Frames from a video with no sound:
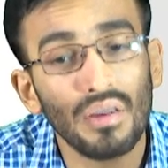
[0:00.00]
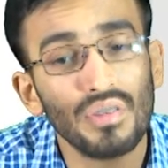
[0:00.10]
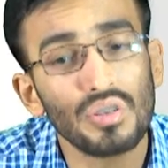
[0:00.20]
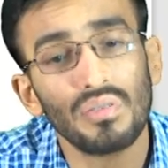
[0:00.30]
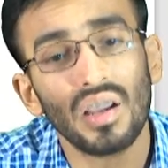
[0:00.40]
We
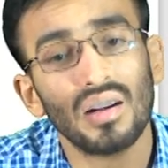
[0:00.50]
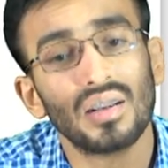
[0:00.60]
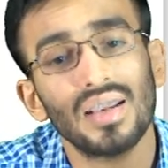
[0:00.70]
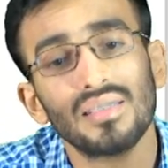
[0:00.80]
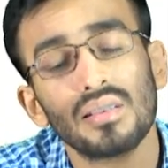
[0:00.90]
should
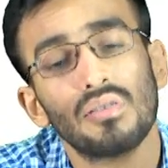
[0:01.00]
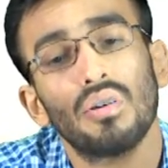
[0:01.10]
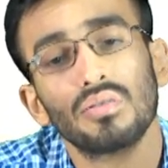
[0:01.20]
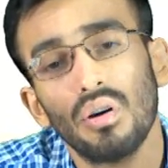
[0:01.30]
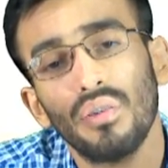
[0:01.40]
recognize this
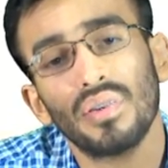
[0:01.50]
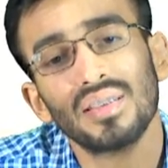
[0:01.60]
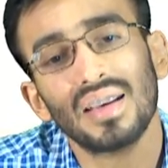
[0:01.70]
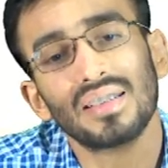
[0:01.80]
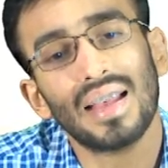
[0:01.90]
loss of
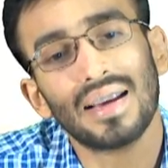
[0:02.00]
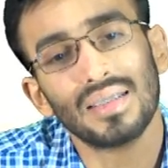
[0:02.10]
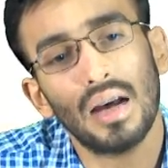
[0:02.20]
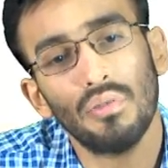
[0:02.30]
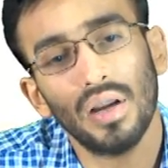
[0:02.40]
6 lakhs
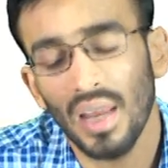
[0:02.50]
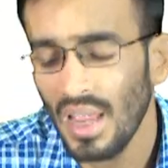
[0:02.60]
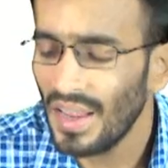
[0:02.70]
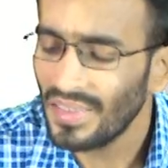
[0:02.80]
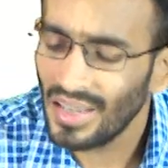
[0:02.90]
now only.
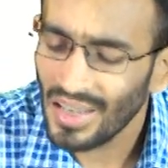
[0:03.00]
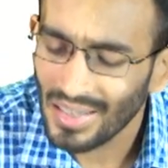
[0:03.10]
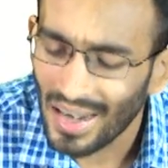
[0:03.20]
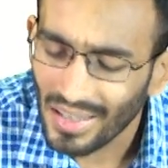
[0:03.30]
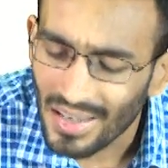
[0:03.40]
Then in
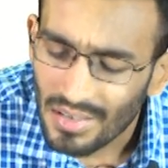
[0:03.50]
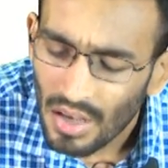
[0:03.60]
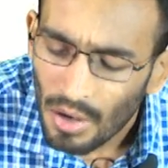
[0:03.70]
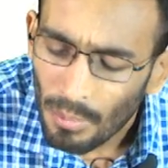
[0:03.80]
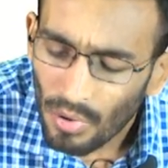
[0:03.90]
that case,
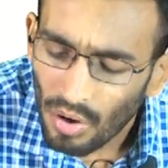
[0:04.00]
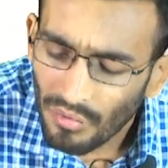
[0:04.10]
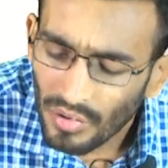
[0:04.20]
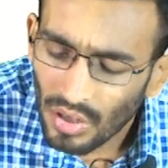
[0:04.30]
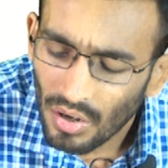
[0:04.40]

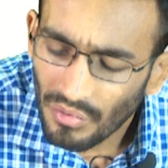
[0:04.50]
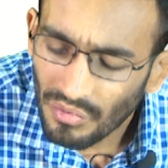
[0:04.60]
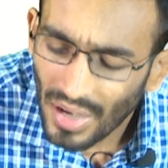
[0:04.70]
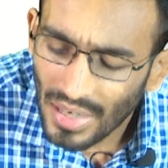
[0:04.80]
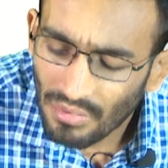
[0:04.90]
profit of
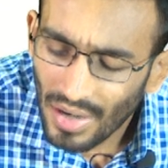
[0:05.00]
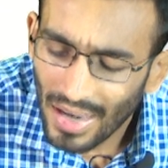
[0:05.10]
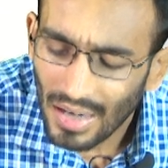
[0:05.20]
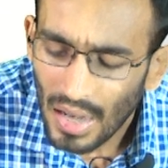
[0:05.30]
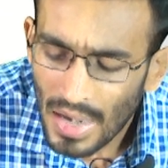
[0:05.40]
5
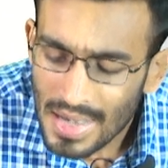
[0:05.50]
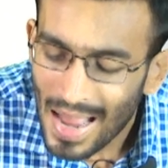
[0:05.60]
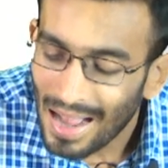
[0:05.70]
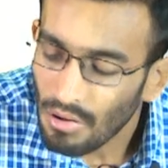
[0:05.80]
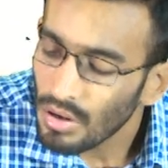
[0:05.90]
lakh
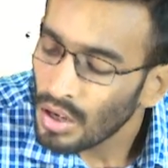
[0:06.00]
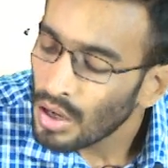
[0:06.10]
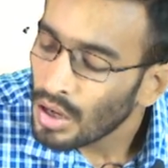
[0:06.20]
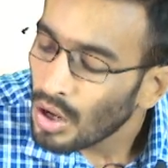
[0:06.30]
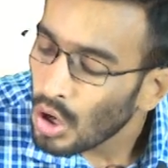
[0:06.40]
now,
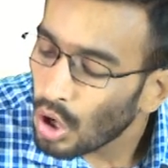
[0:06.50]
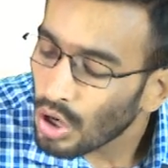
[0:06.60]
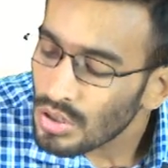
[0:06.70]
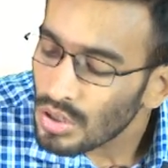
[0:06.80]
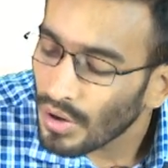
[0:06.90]

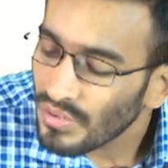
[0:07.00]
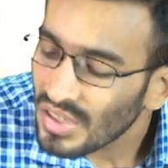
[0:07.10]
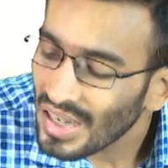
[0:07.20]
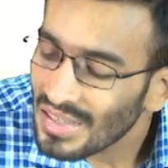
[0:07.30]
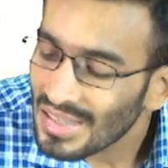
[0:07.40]
loss of
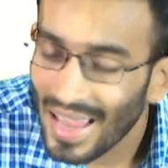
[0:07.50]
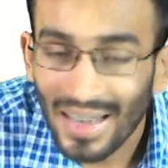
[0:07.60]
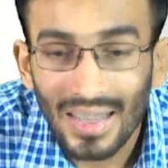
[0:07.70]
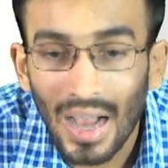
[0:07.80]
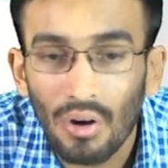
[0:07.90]
6 lakh
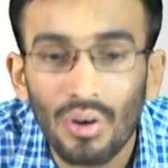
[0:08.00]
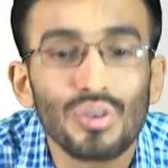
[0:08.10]
now.